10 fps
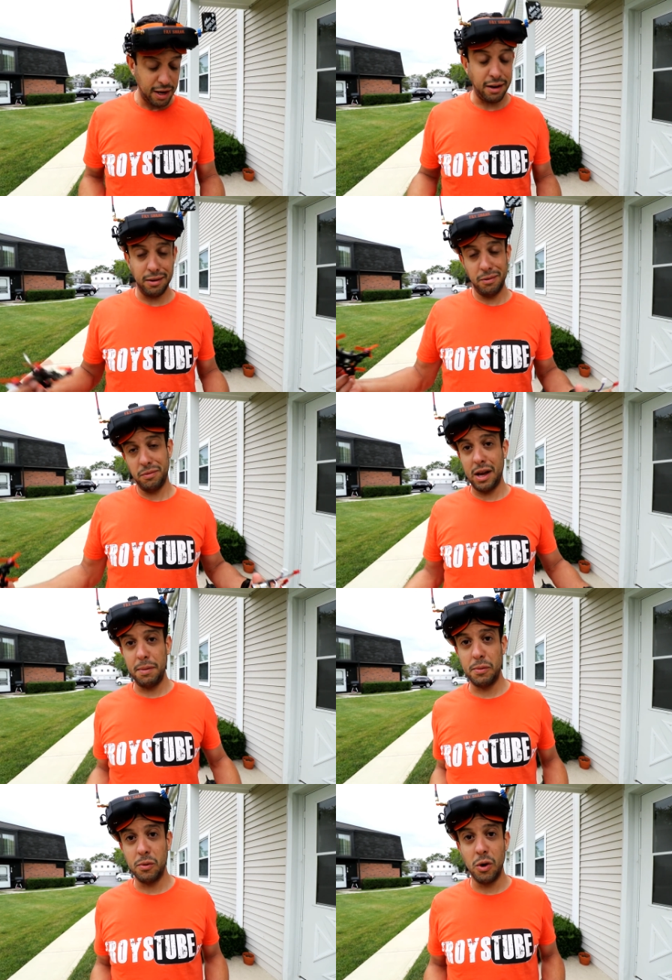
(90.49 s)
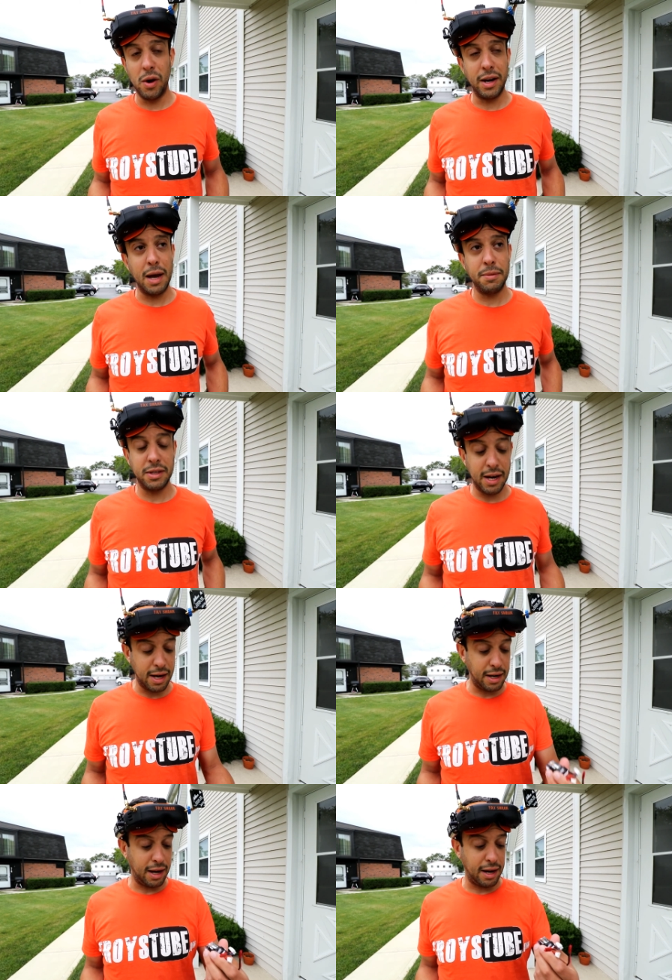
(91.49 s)
and, a lot of people will go on
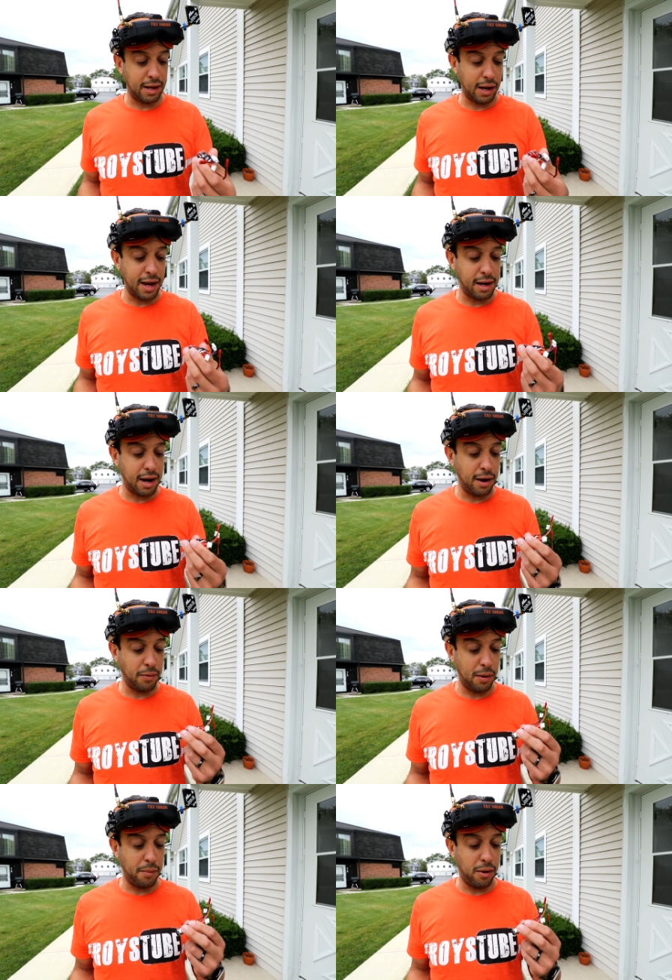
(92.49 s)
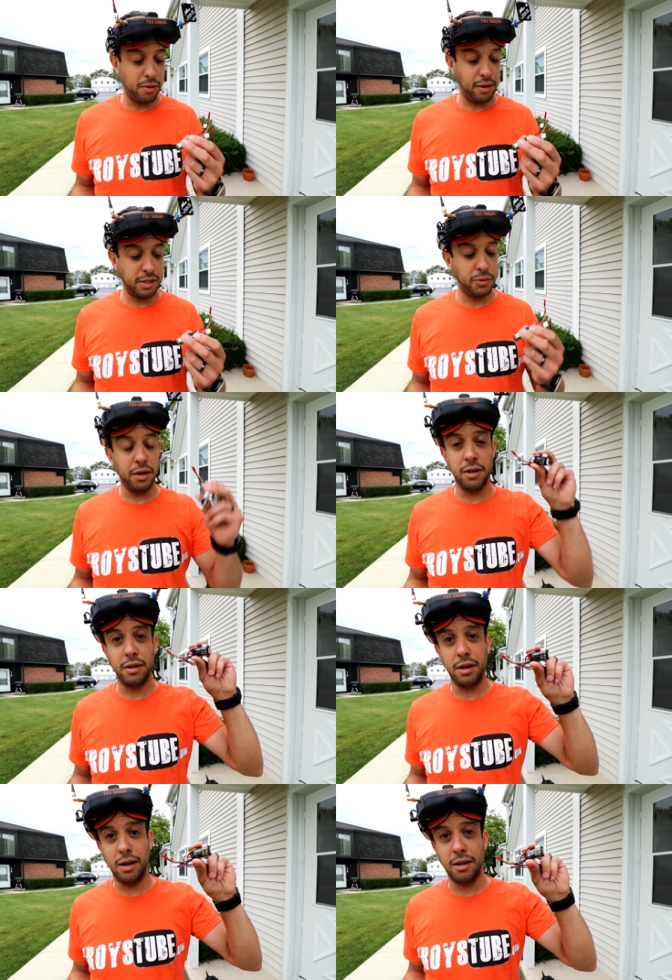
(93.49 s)
Amazon and like I did, I, I bought one of these
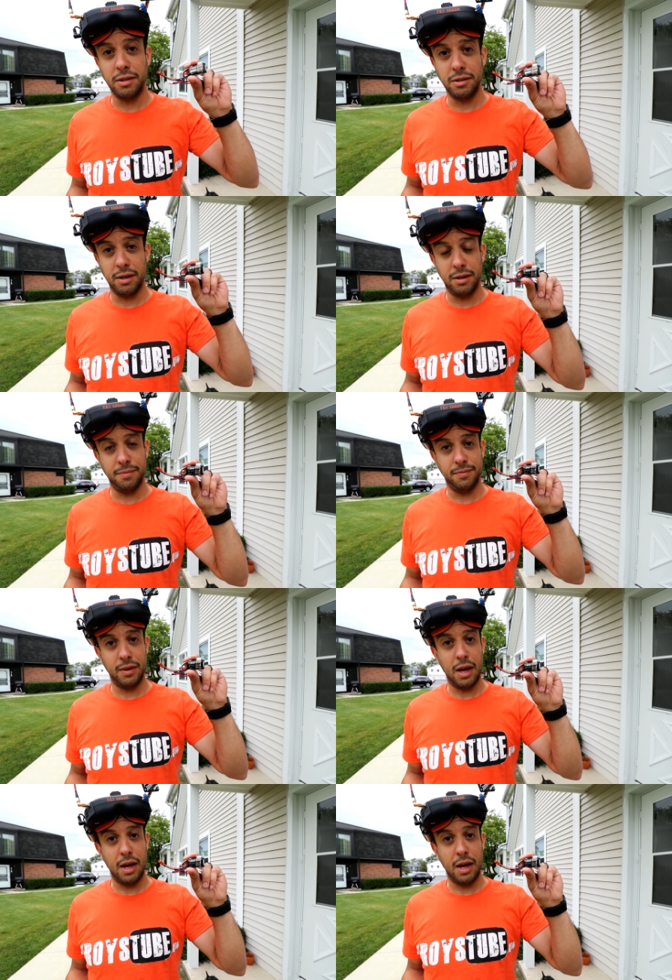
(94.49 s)
300 uh, so um,